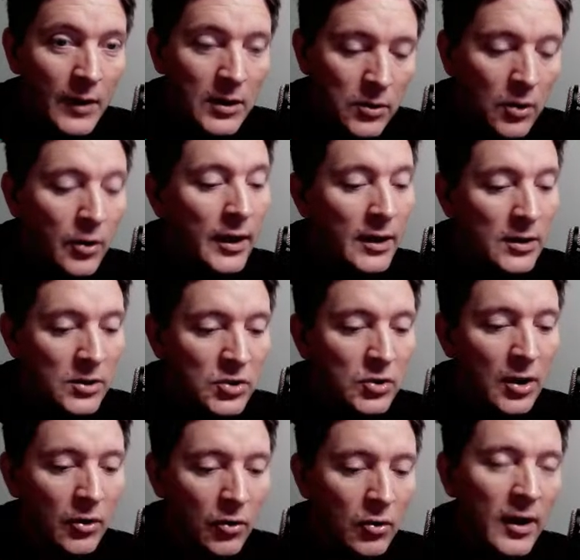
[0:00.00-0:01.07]
all right. So
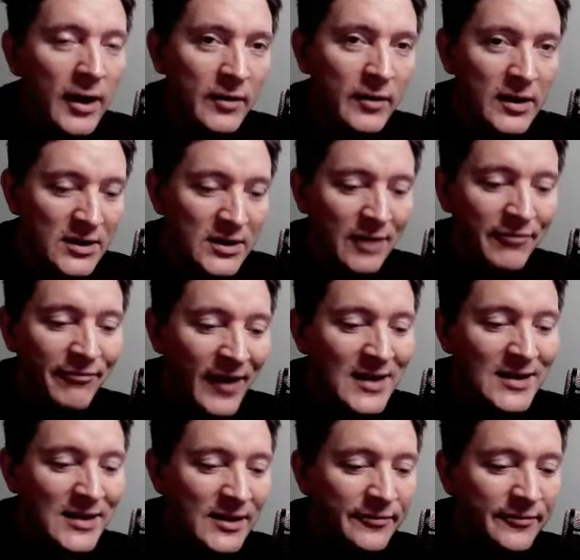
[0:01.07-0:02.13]
you're not having these
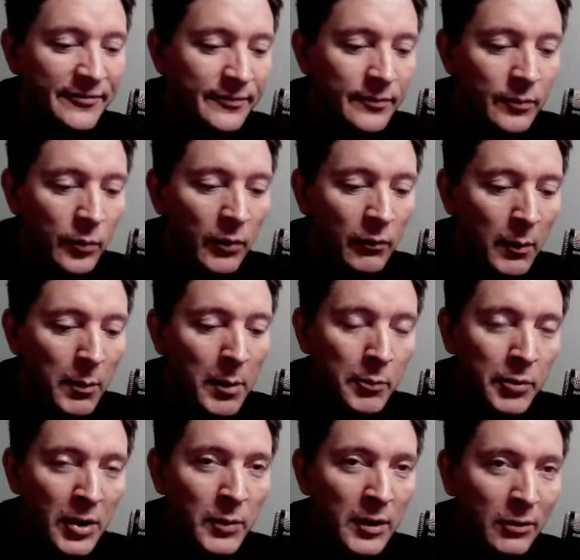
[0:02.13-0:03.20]
defensive. We've been
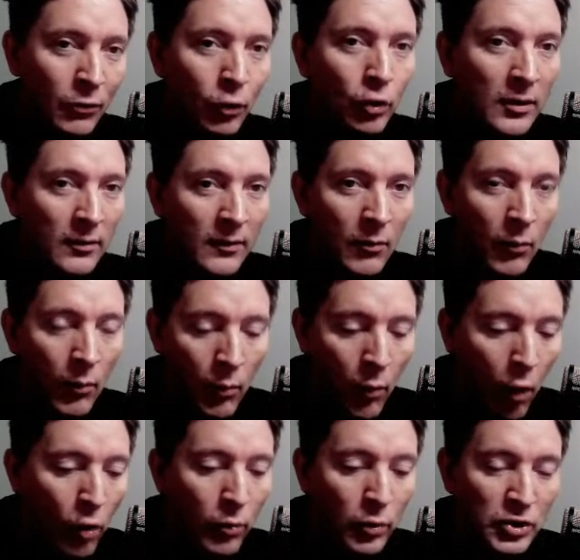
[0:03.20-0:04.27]
playing with two
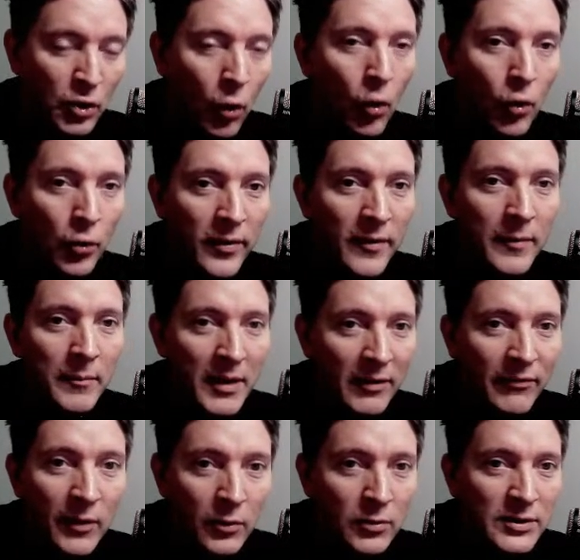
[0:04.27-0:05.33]
almost holding
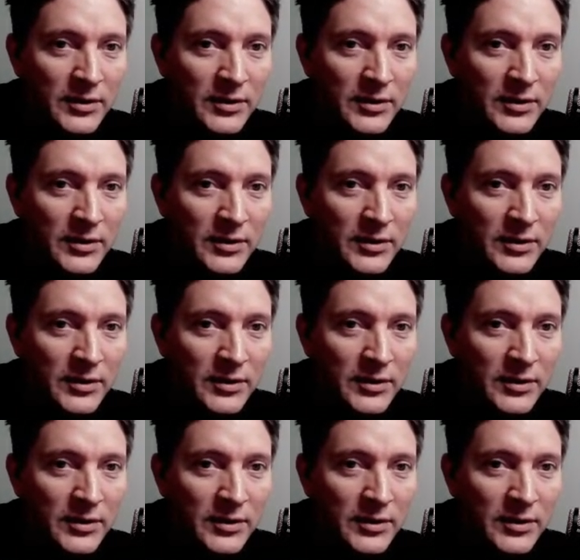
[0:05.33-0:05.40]
midfielders.